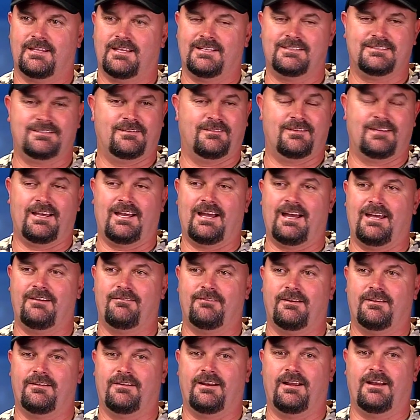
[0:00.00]
I'd
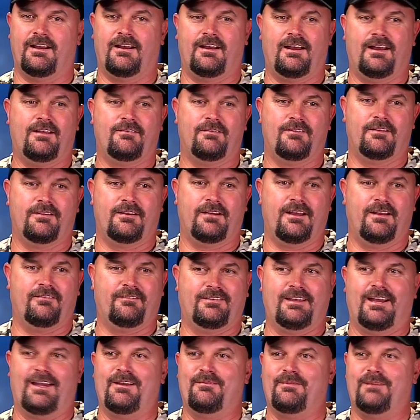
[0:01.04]
rather
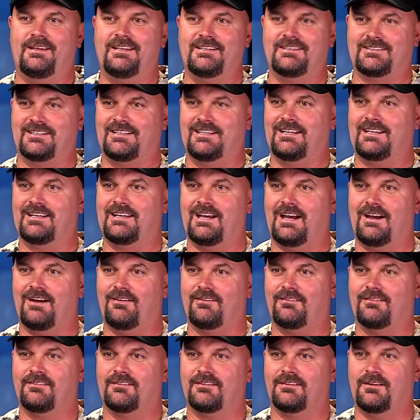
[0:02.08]
have diabetes than get
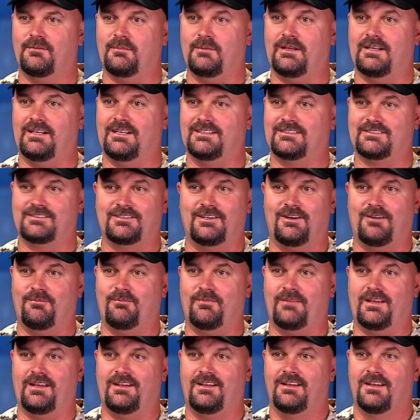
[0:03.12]
gout. I mean, it's
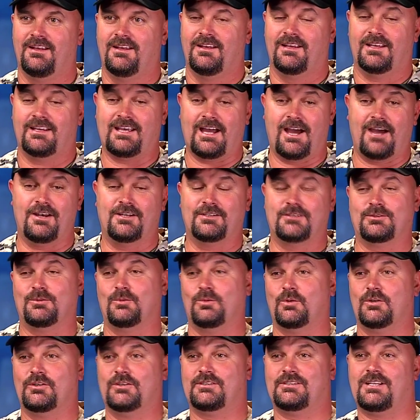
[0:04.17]
something that gout is the
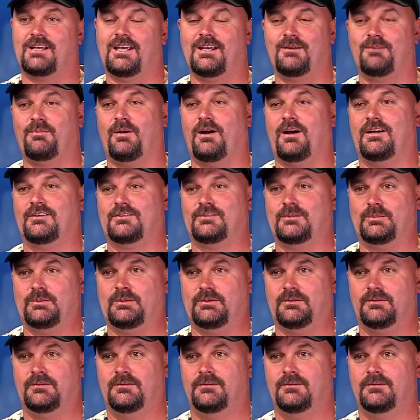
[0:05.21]
worst thing possible.